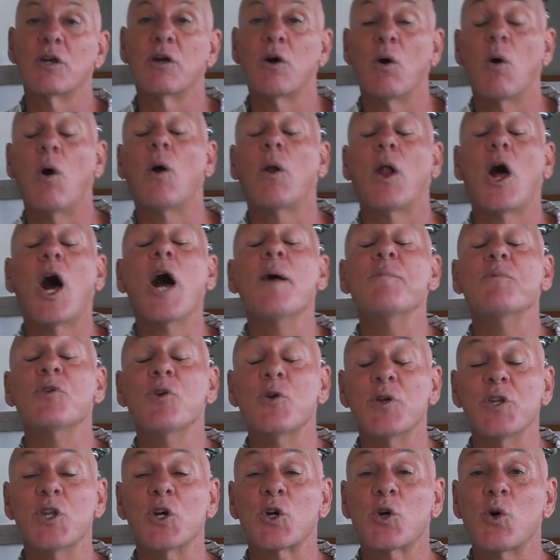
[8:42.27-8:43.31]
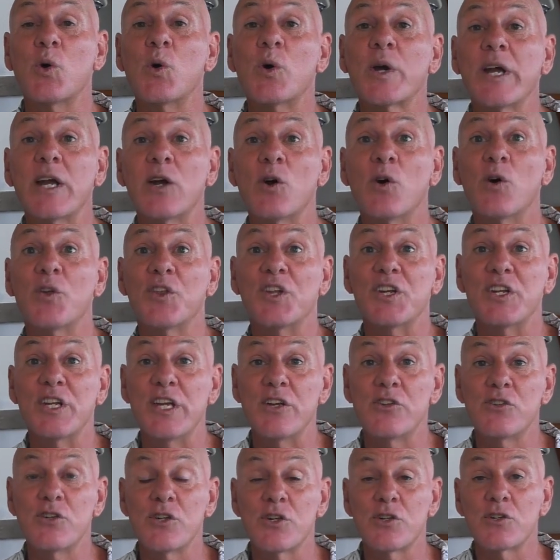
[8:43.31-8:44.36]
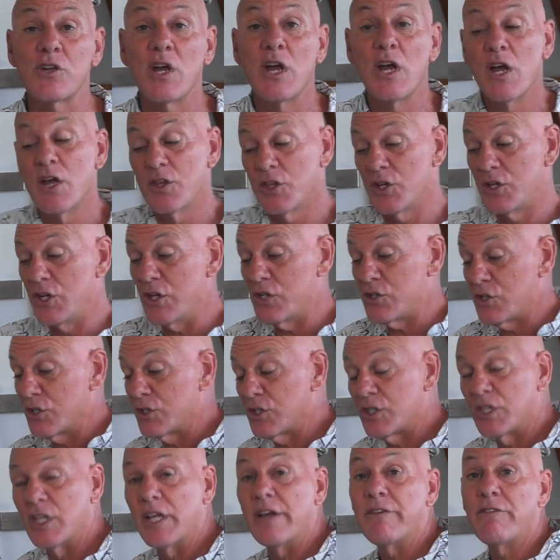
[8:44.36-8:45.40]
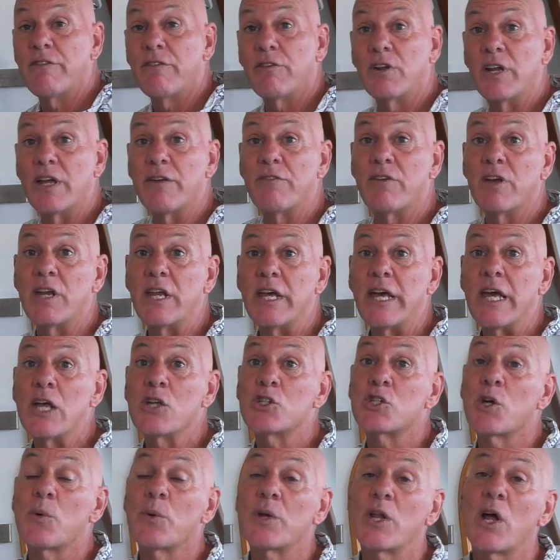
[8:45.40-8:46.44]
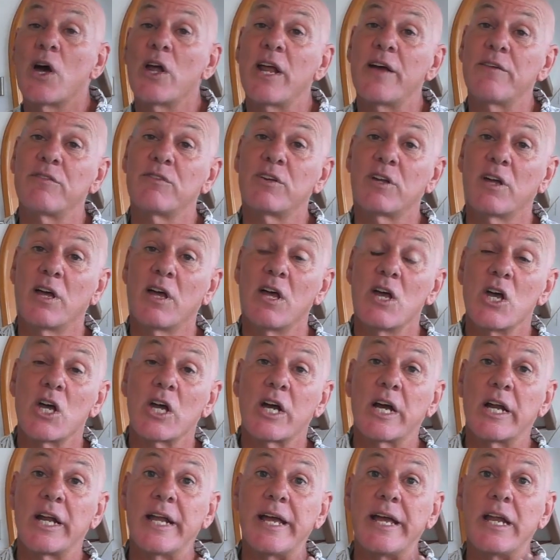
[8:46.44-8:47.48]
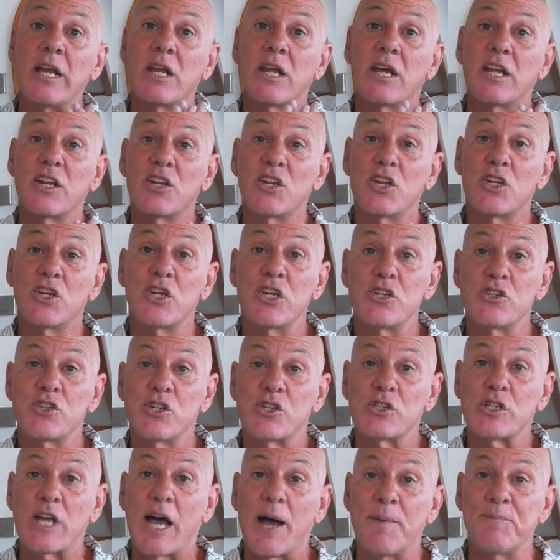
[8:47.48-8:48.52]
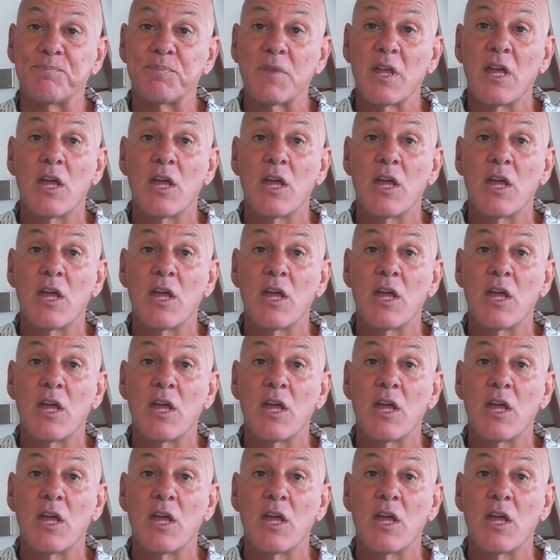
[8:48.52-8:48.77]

while I'm doing the cooking or the dishes. The dishes live in here, so we don't have to clean the dishes up.